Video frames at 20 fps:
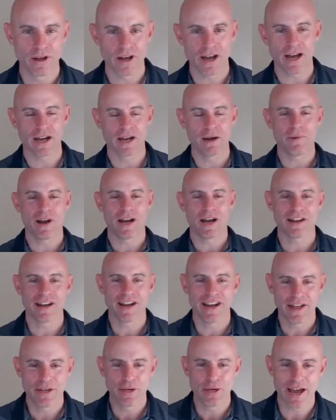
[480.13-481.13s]
Aramat
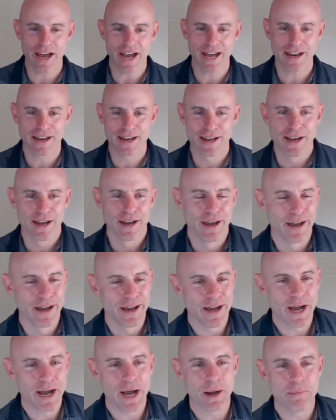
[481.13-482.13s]
on that.
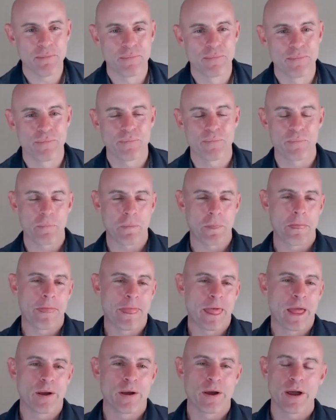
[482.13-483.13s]
Um,
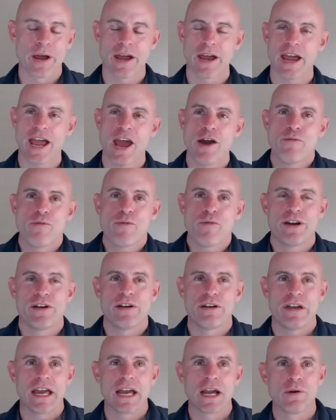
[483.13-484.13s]
every
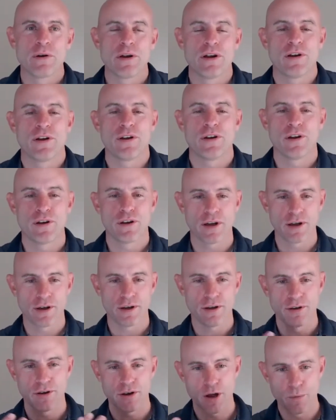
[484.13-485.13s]
singer is
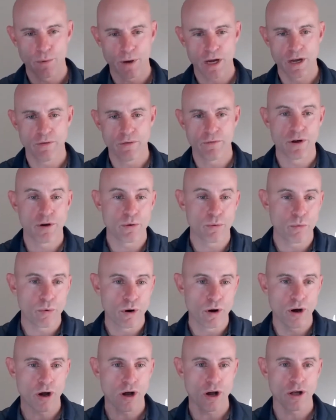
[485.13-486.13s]
so individual. We're
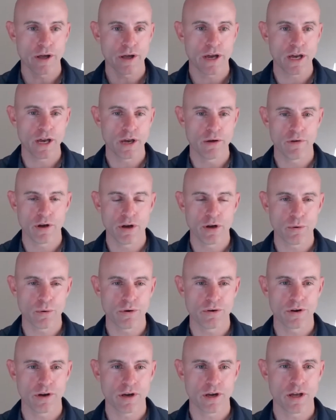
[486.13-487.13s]
all
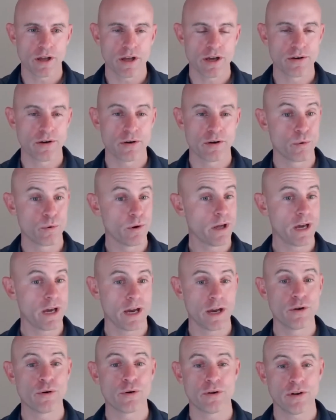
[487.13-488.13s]
individuals. This is really
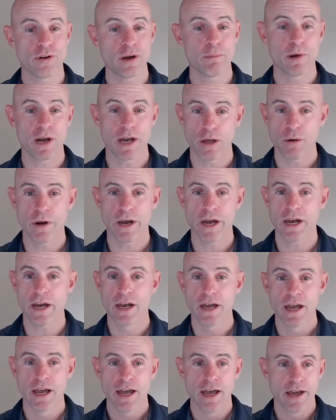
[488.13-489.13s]
interesting, by the way.
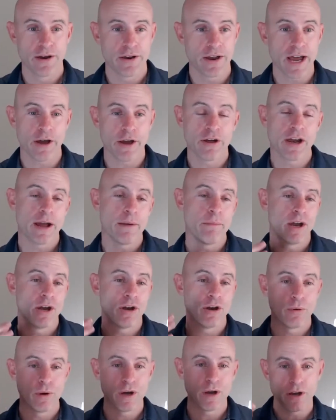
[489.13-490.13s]
Now that I've been
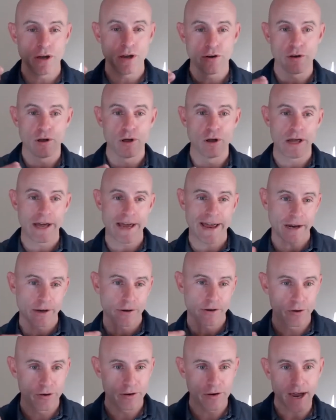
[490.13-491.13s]
doing these little
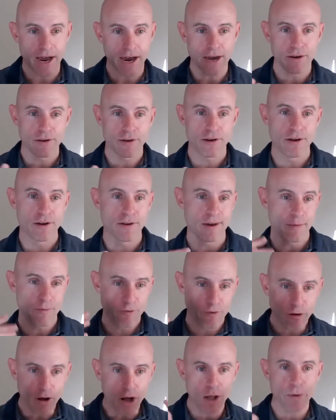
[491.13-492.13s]
exercises and
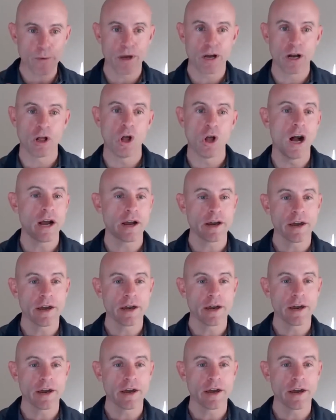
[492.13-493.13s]
following
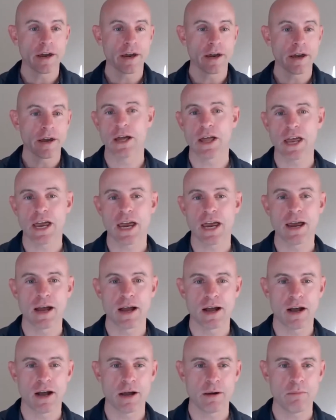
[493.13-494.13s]
along here
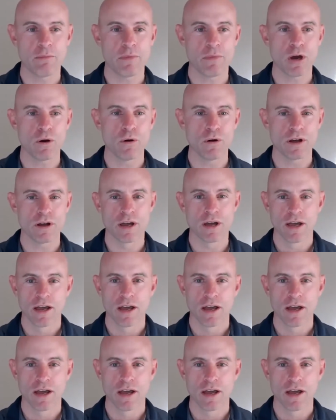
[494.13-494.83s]
silently on mute,